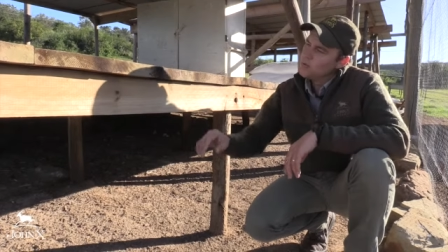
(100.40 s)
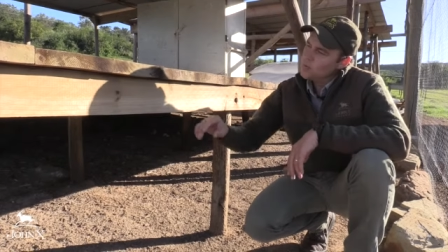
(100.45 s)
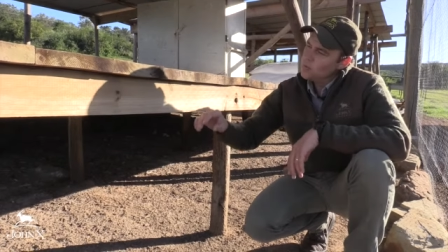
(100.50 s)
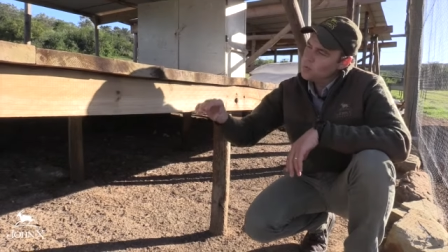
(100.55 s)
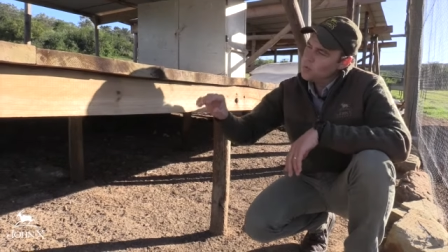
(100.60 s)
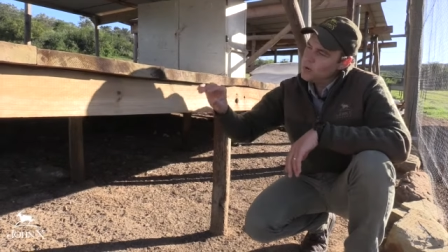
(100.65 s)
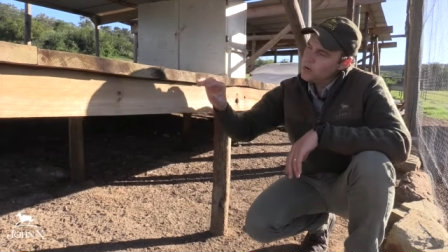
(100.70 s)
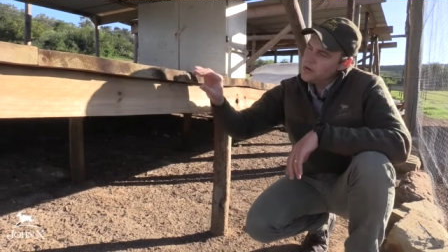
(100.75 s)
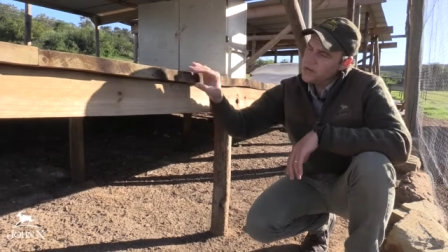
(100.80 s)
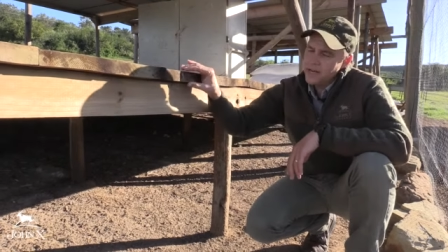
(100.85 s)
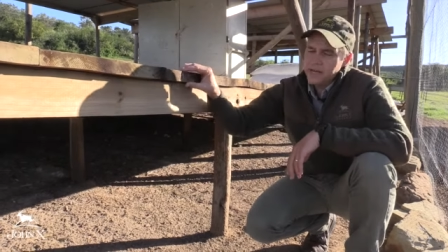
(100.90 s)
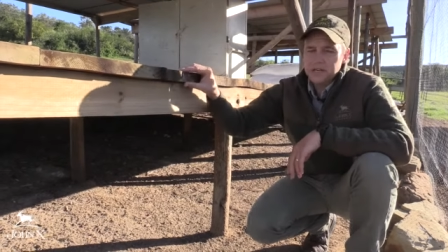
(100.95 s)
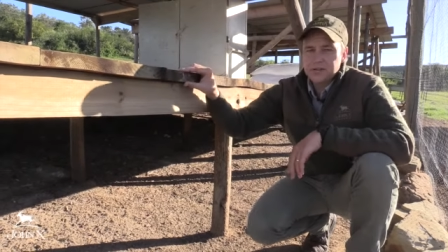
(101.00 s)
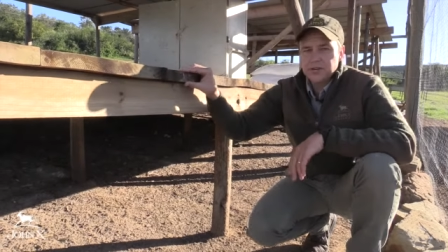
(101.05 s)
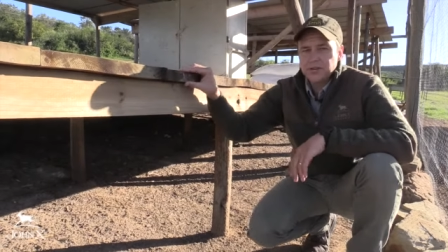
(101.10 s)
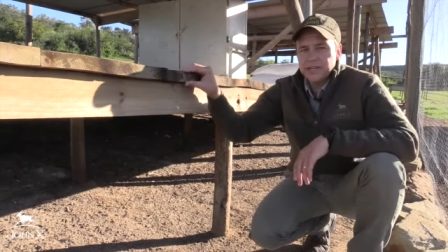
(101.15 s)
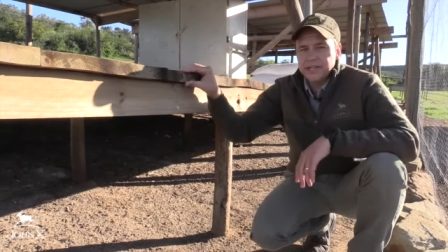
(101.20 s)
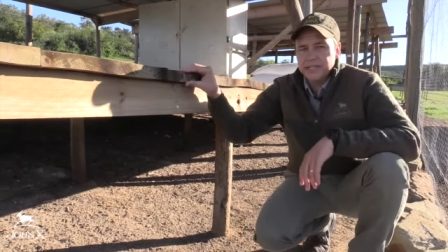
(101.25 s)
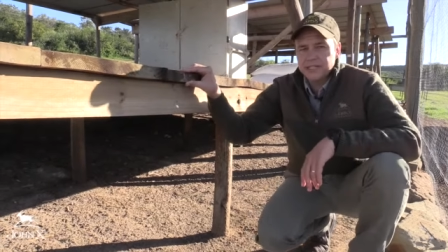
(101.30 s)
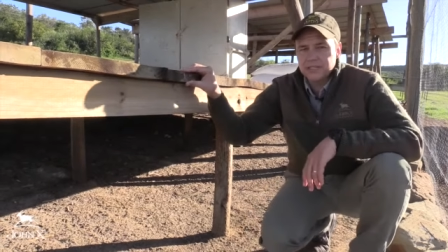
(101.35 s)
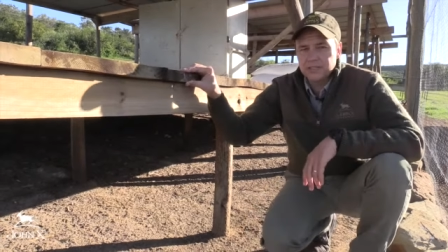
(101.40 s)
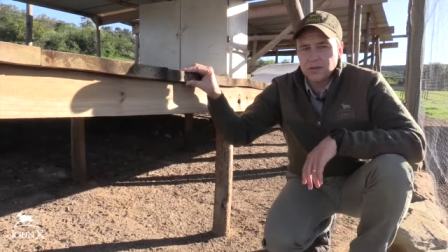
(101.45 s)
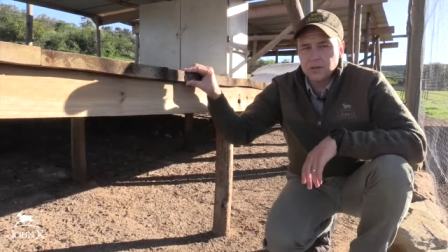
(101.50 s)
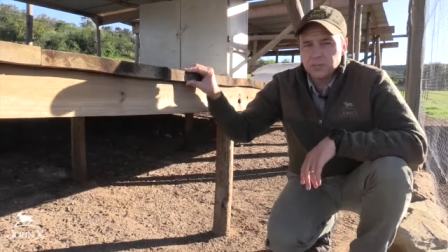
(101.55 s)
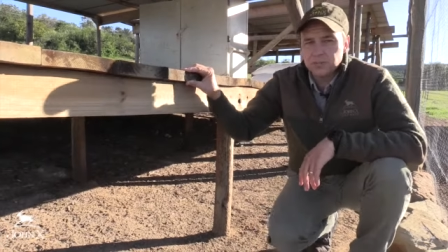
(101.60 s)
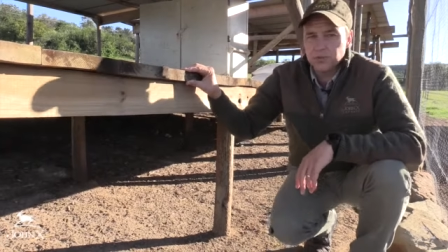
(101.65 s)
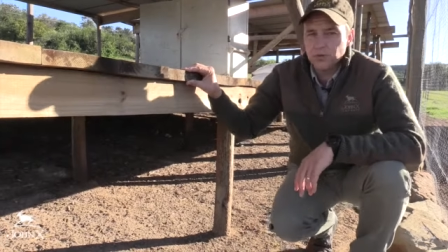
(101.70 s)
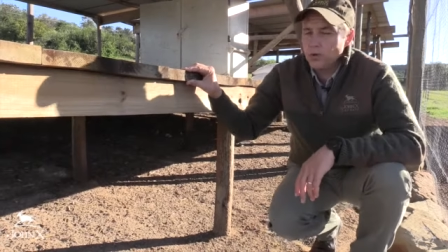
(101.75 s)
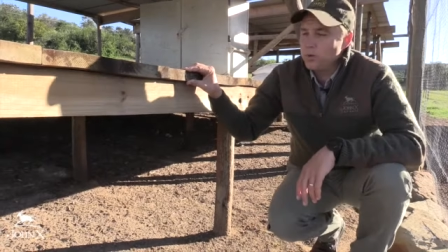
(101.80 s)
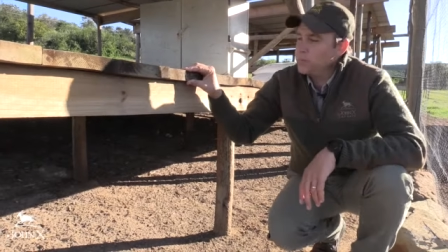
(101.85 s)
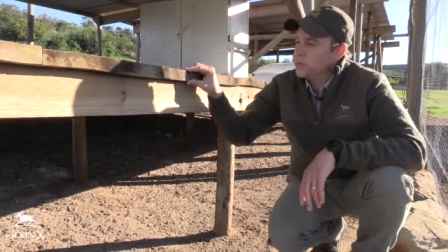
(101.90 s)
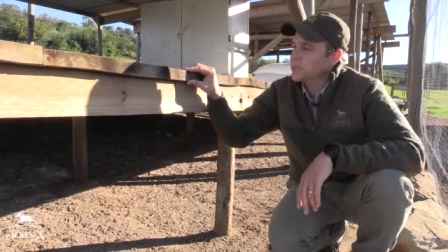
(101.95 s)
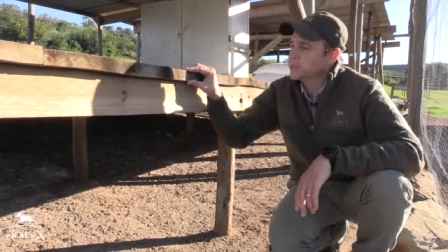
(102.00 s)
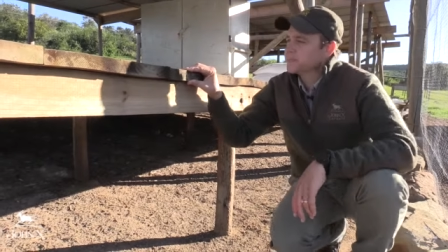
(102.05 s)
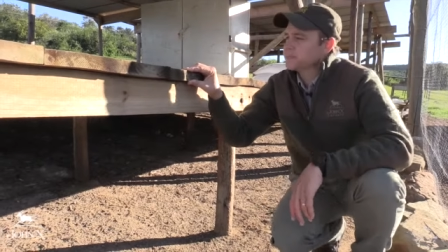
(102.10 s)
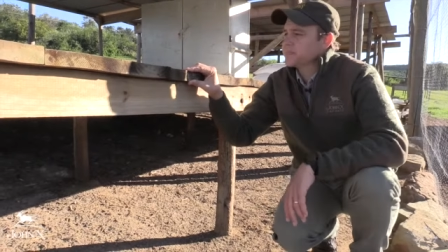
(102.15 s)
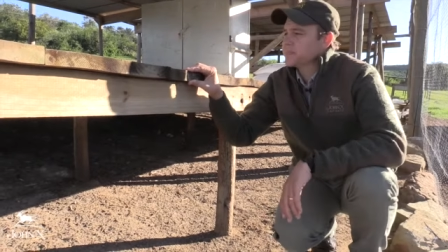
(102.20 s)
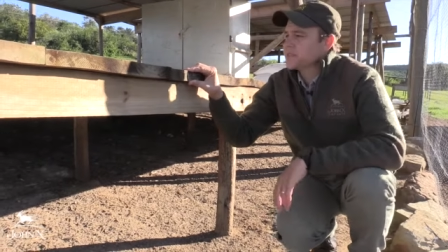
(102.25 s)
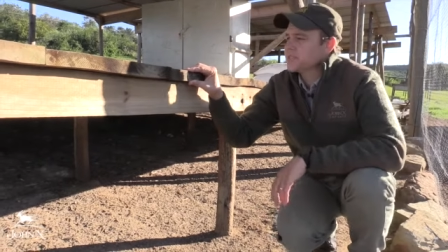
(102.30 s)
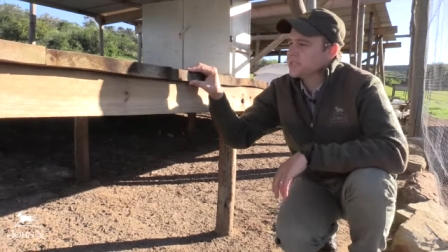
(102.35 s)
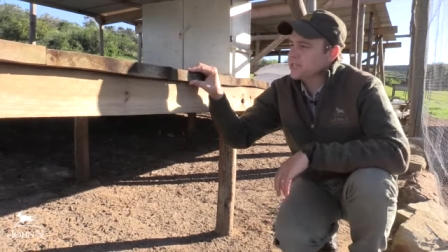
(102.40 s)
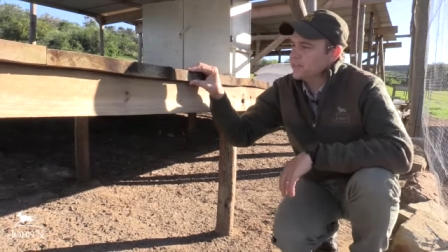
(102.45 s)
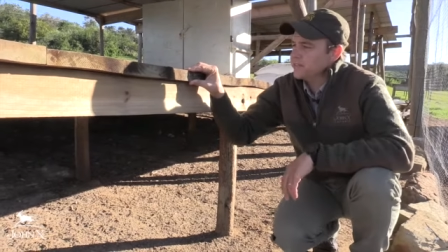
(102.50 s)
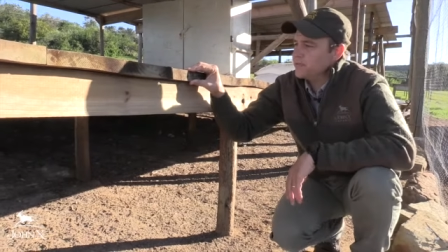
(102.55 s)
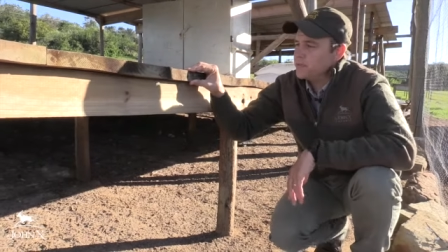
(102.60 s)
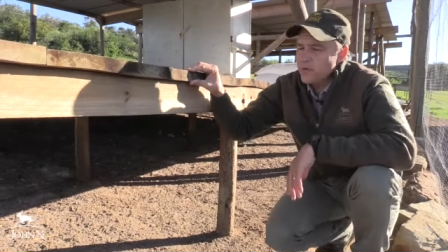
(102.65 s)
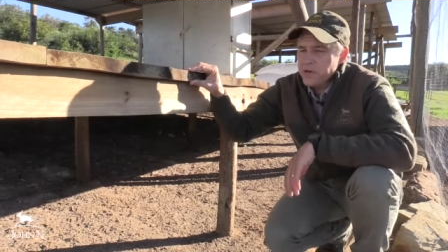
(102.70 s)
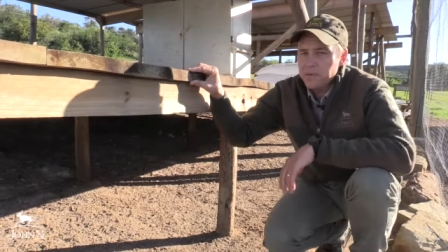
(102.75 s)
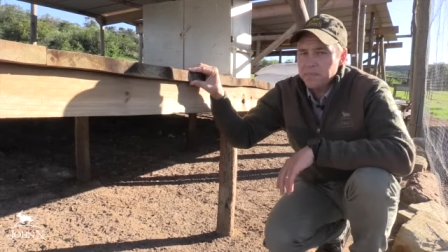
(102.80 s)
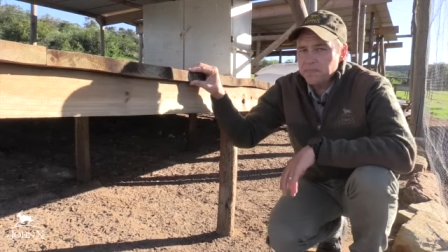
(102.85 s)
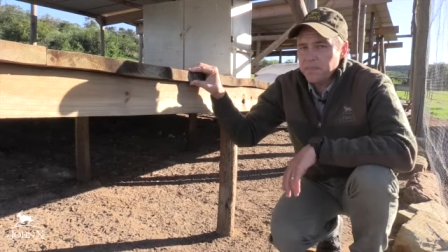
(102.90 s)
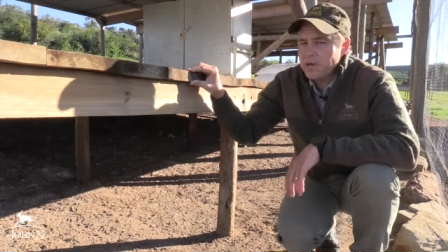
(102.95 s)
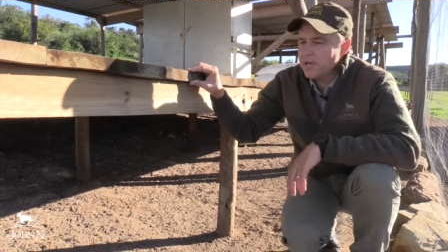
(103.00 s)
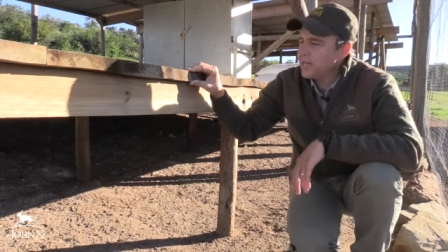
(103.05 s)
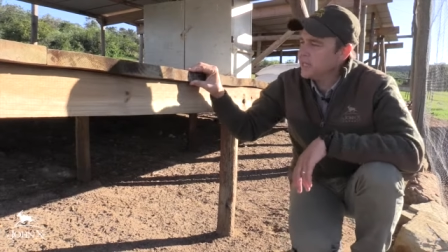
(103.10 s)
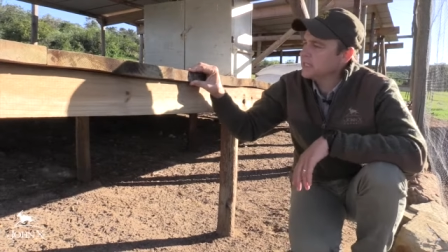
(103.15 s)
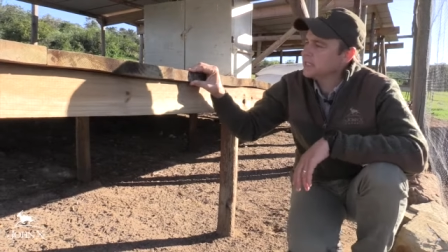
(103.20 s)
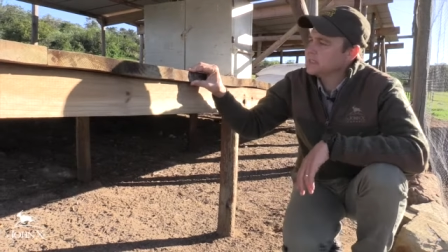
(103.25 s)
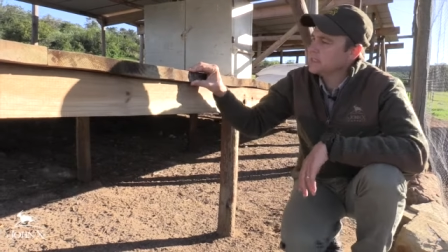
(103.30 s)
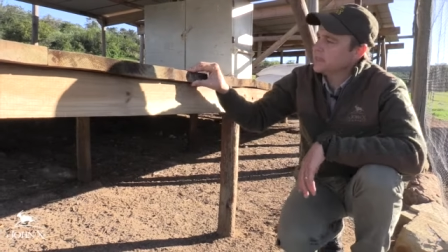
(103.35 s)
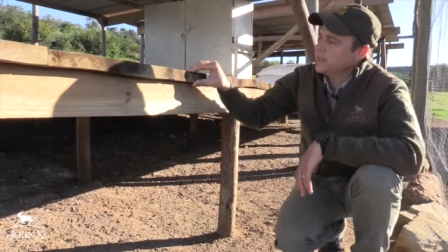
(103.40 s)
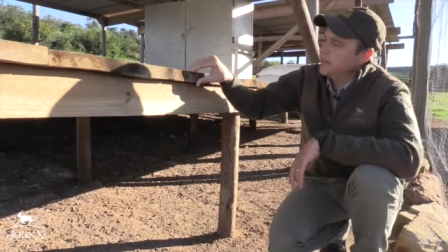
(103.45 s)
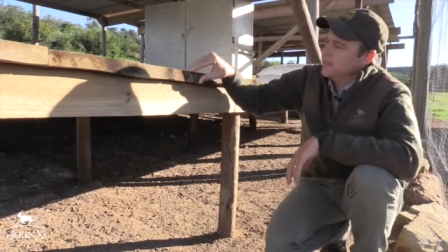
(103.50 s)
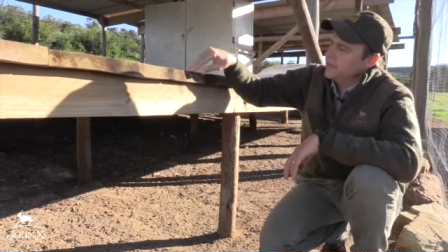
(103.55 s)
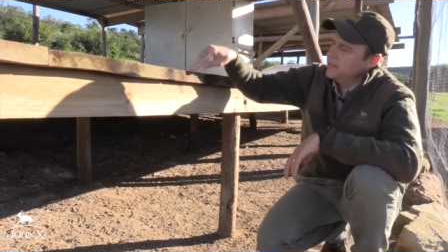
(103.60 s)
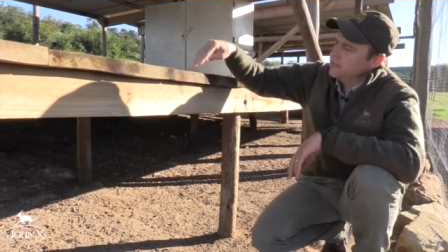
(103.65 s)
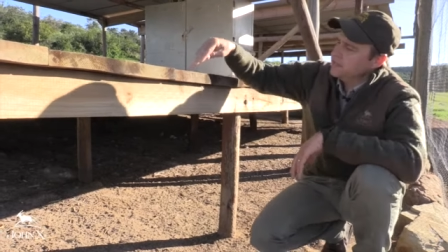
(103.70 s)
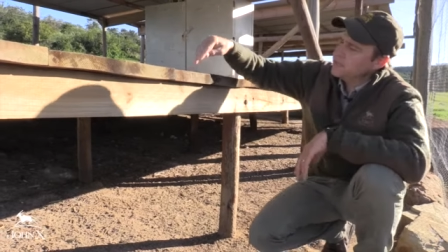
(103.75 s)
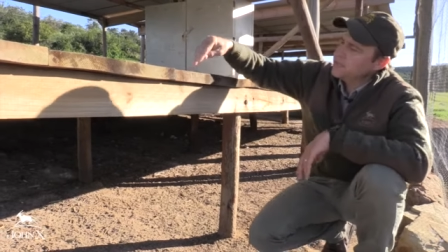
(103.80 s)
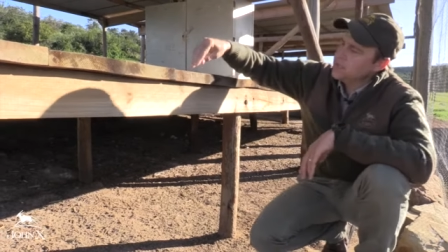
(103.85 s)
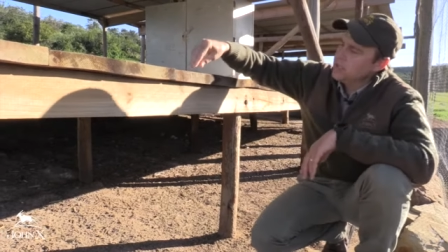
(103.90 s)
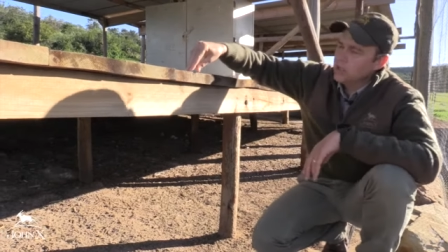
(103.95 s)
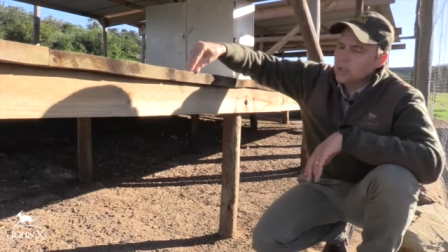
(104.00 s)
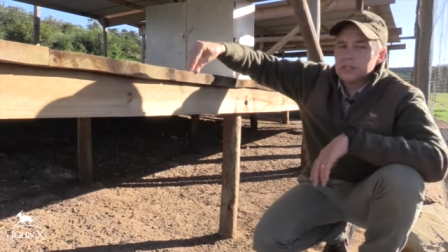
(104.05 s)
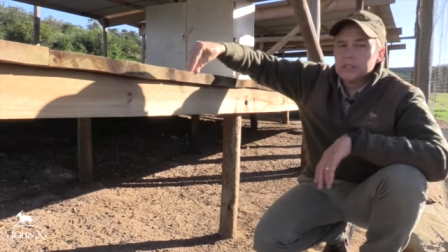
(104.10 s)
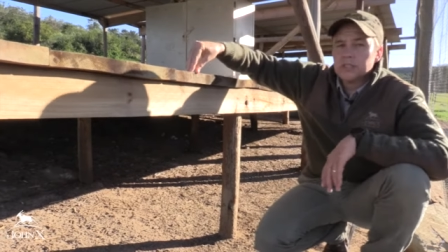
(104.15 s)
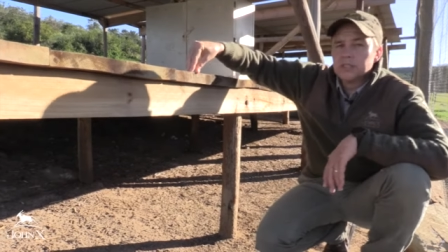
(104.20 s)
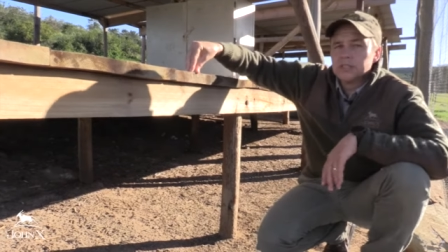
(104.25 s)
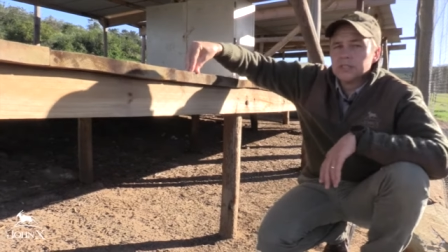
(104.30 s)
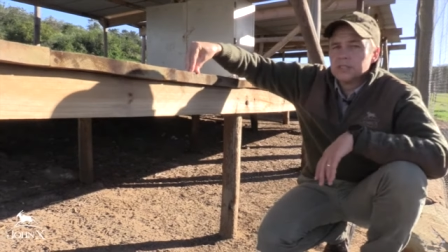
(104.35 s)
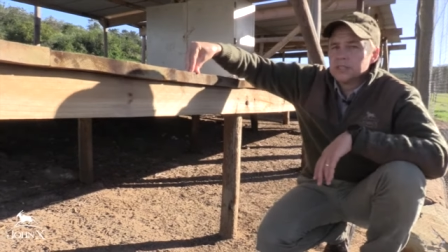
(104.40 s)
Wood naturally is an absorbent. So if we place a layer of salt,